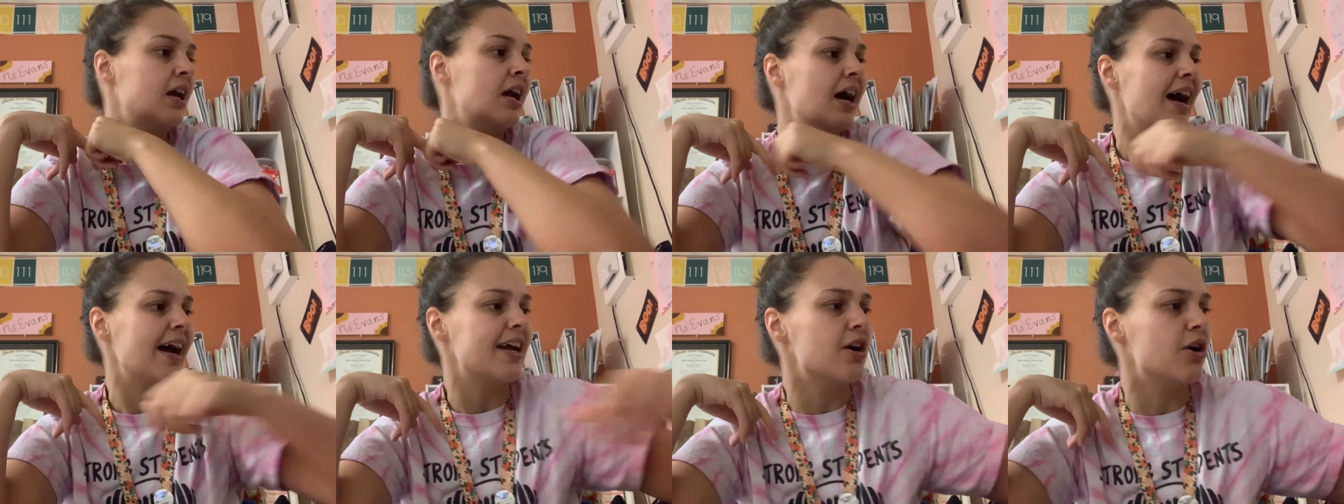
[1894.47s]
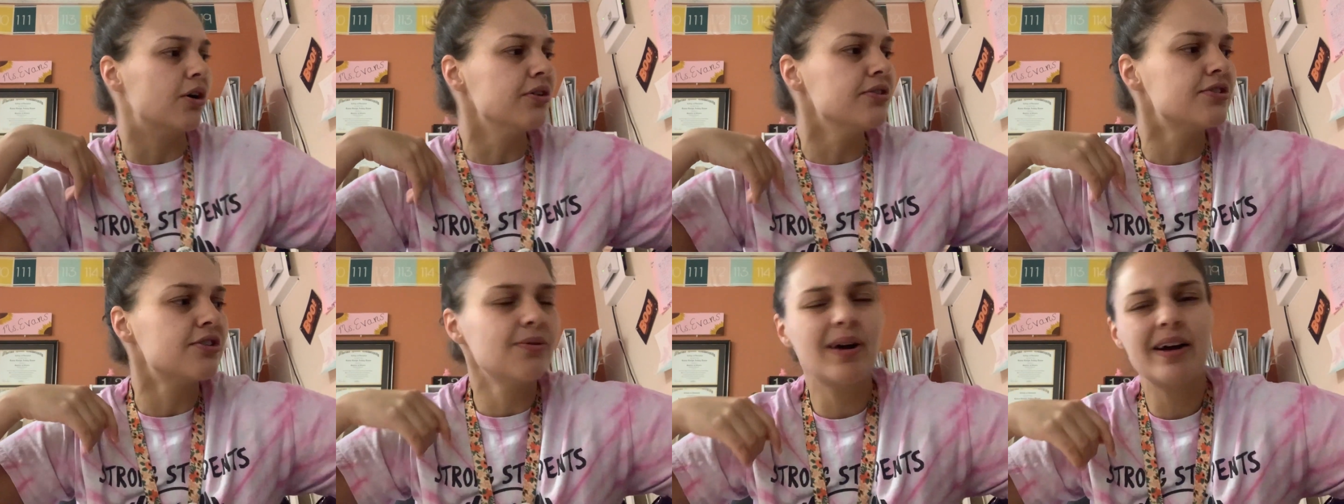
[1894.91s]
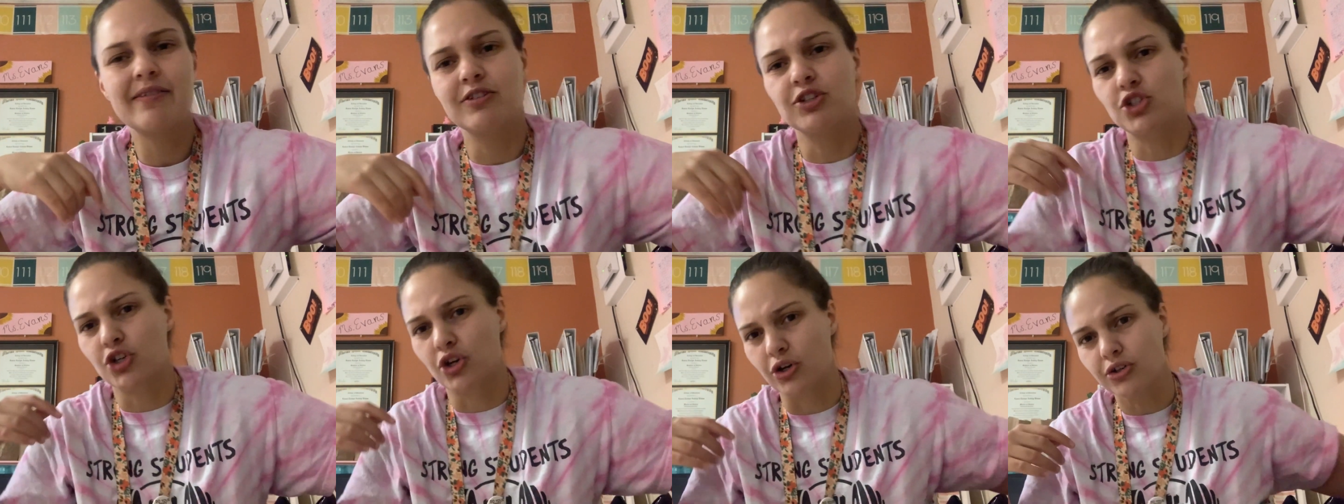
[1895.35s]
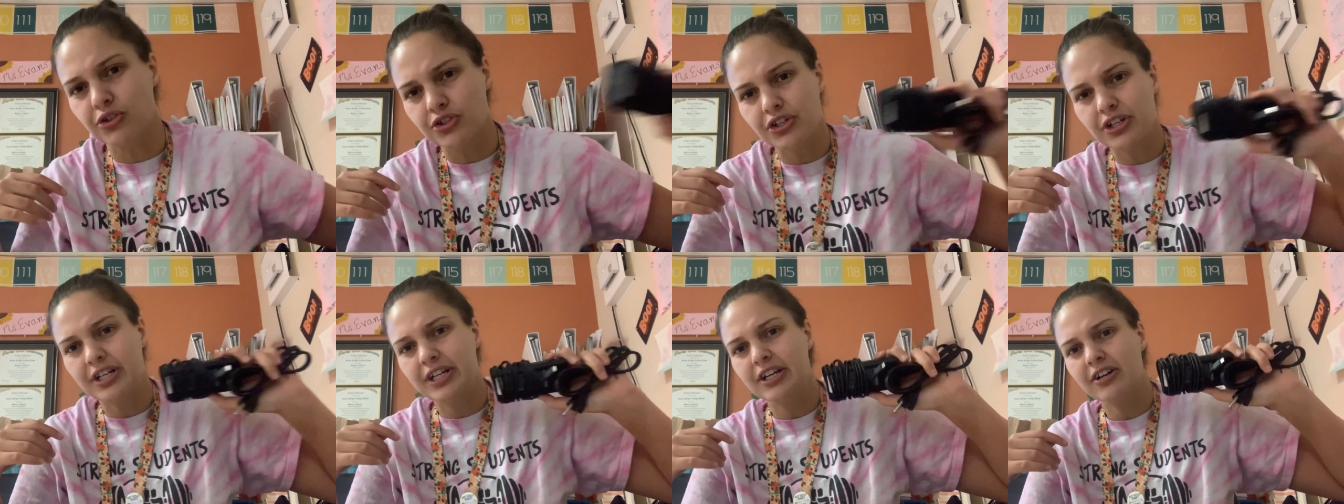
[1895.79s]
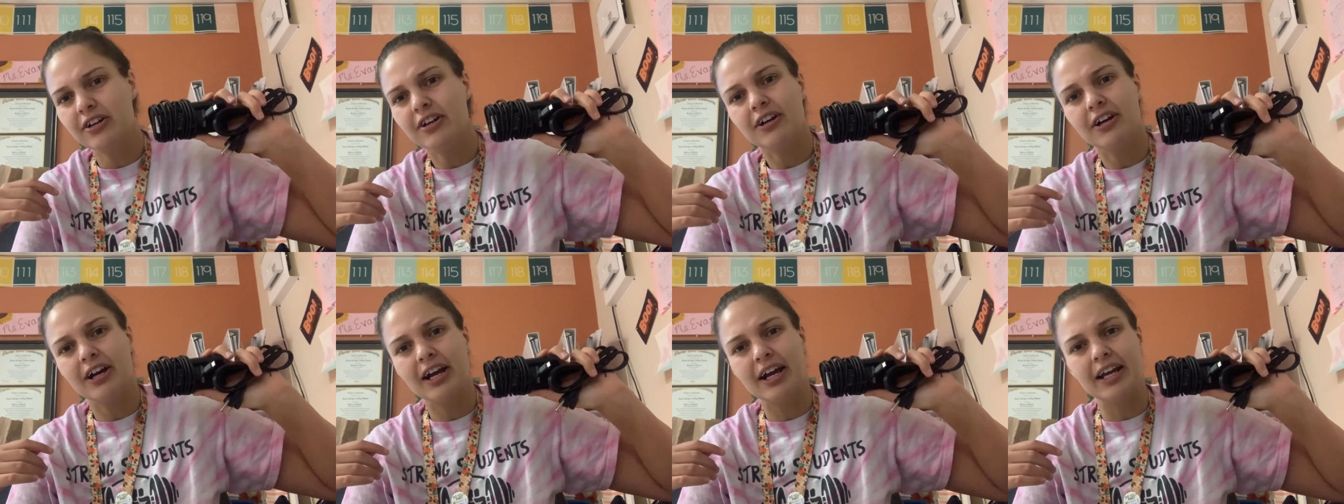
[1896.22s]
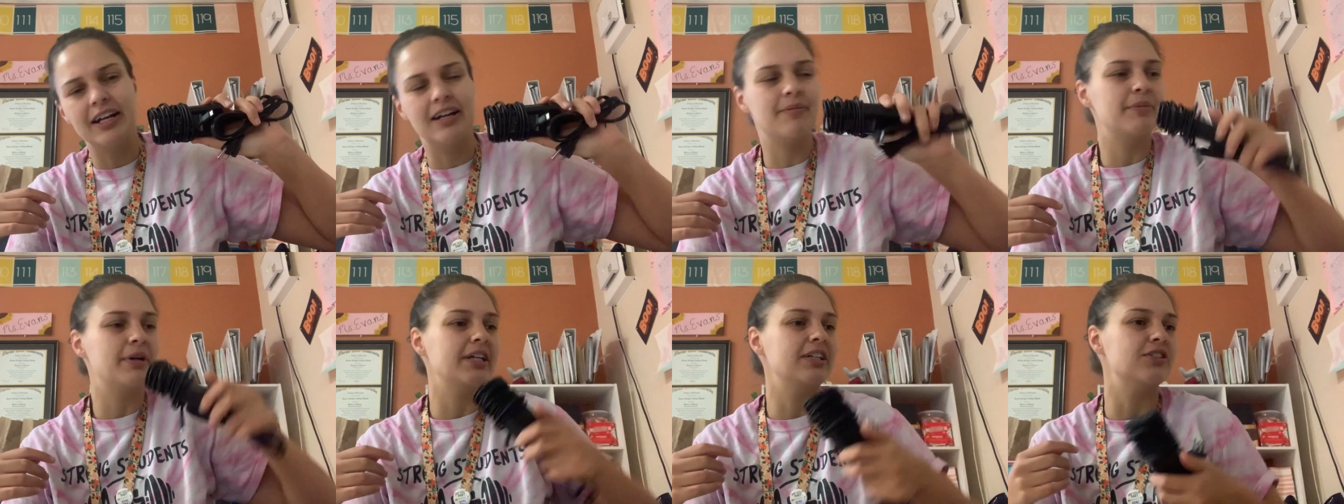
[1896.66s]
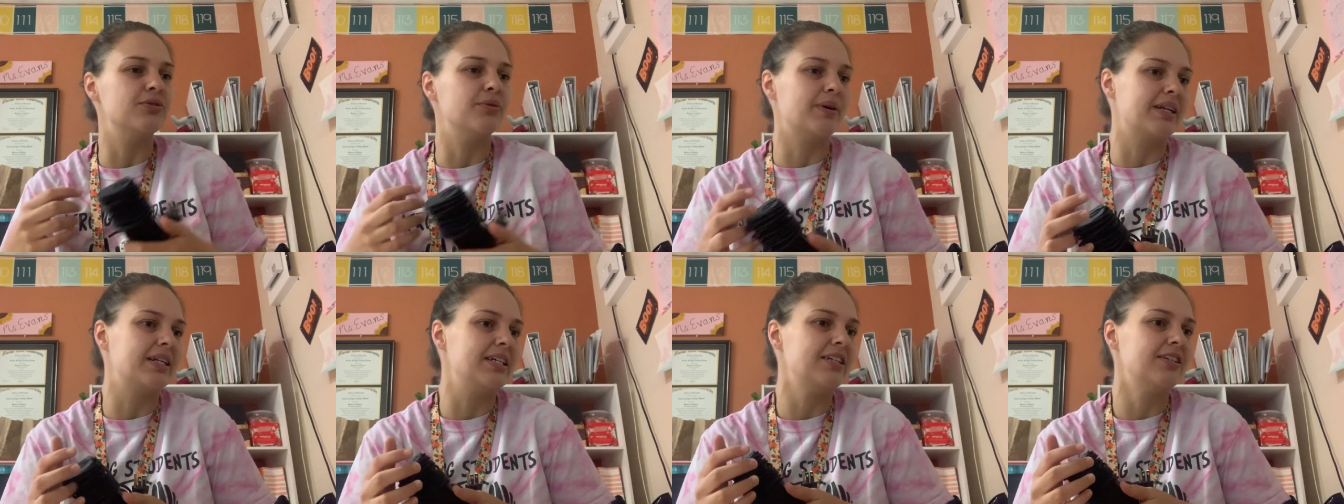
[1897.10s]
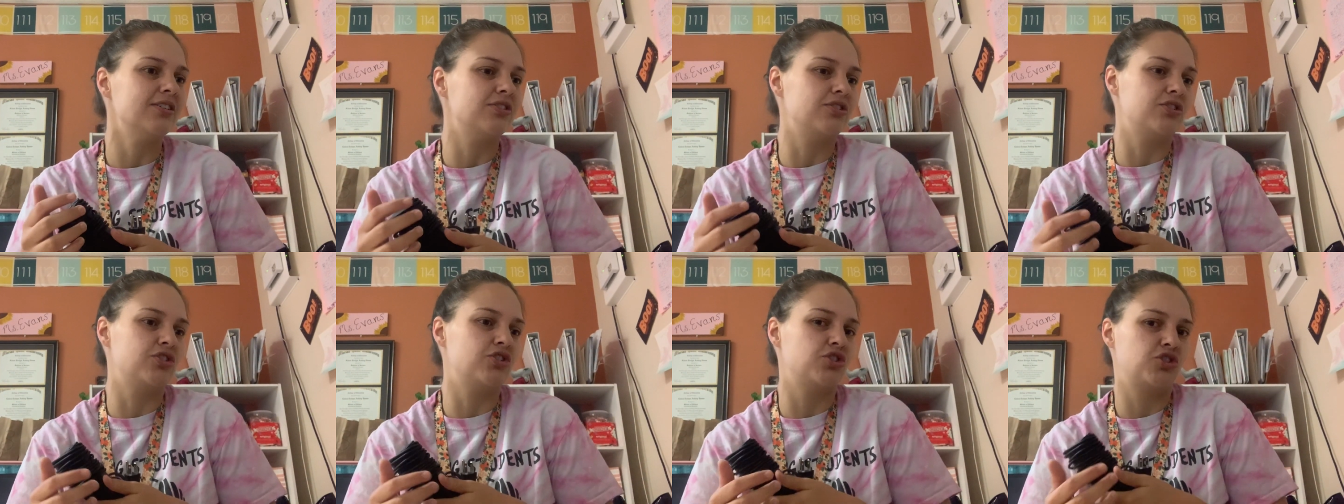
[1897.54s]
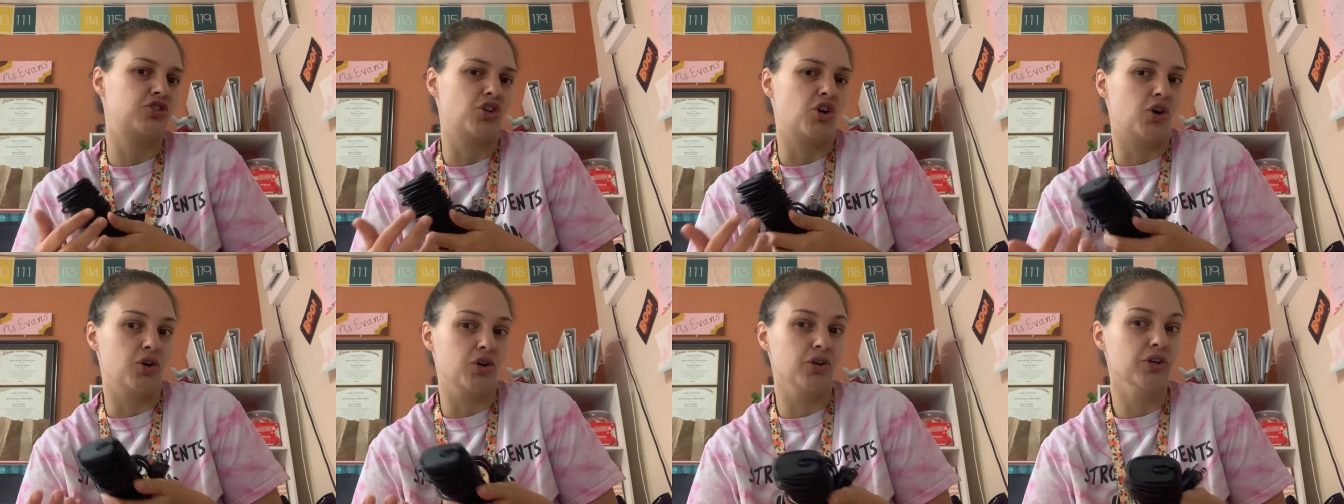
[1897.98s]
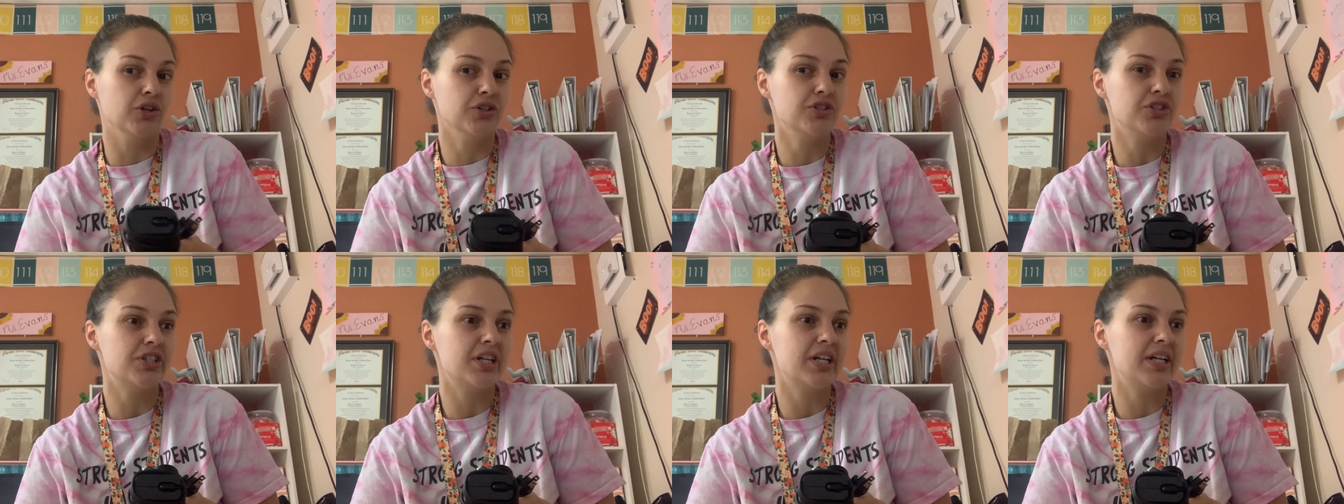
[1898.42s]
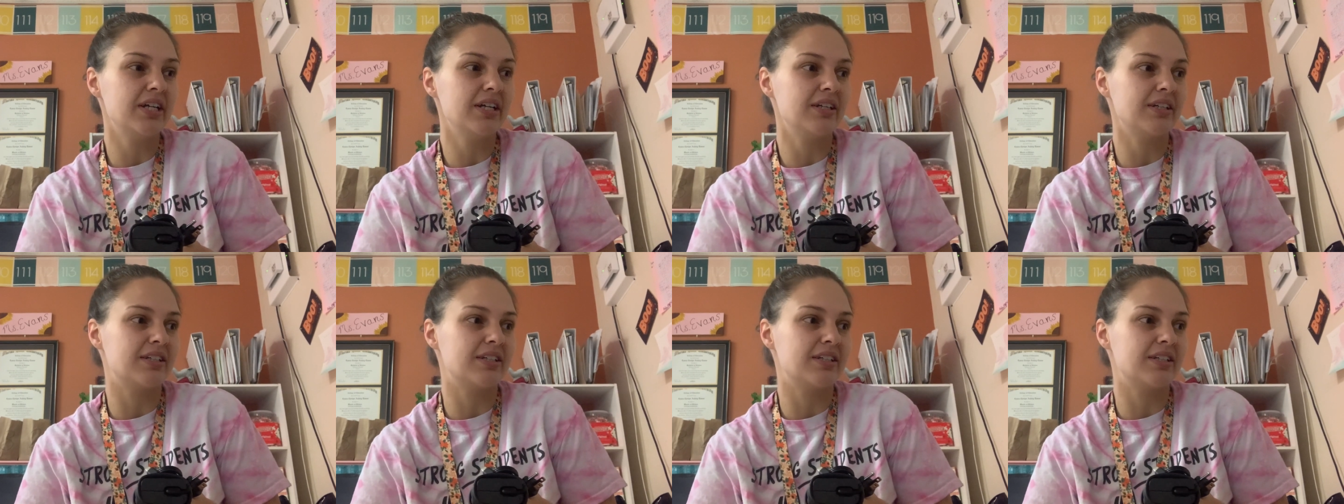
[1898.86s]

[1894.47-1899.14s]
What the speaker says: I also have a charger here, and I'm like, do I need to charge it?